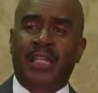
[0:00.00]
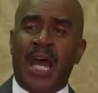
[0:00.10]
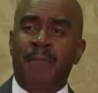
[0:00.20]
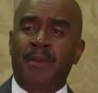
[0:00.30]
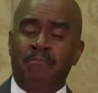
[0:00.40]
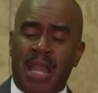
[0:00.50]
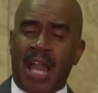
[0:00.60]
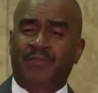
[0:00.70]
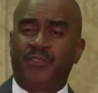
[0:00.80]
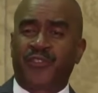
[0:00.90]
and I've been
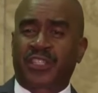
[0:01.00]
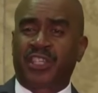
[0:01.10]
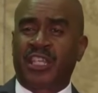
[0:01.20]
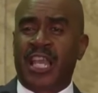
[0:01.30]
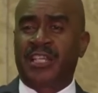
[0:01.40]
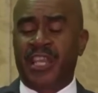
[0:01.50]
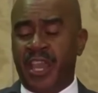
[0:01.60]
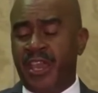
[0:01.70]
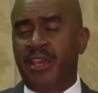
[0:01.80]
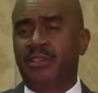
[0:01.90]
black for 58
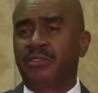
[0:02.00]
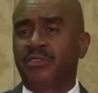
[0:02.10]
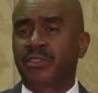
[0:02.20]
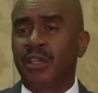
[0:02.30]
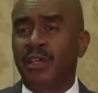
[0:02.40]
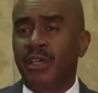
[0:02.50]
years,